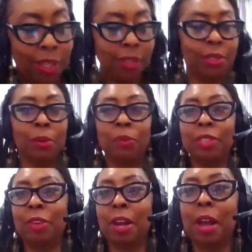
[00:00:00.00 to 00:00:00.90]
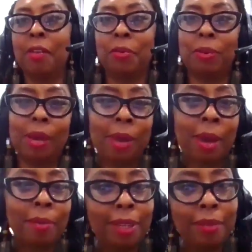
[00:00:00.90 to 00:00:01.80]
Thank you so much for having me. I'm
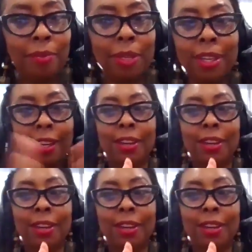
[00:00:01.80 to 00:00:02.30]
happy to be